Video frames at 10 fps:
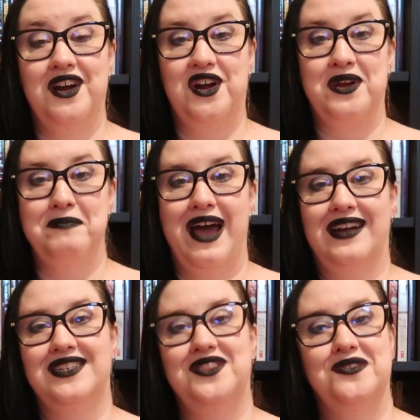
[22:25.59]
to harken
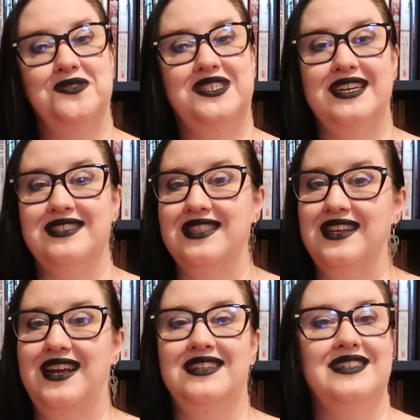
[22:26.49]
back to those days in the
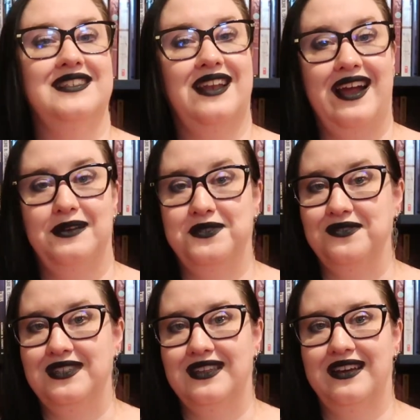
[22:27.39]
90s that I
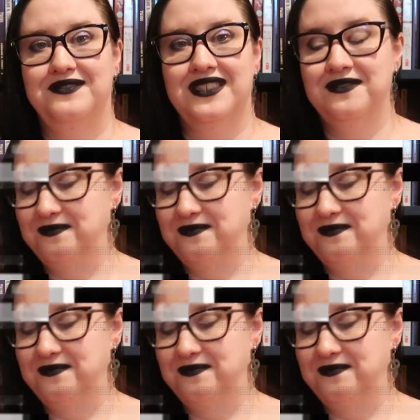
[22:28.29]
absolutely loved.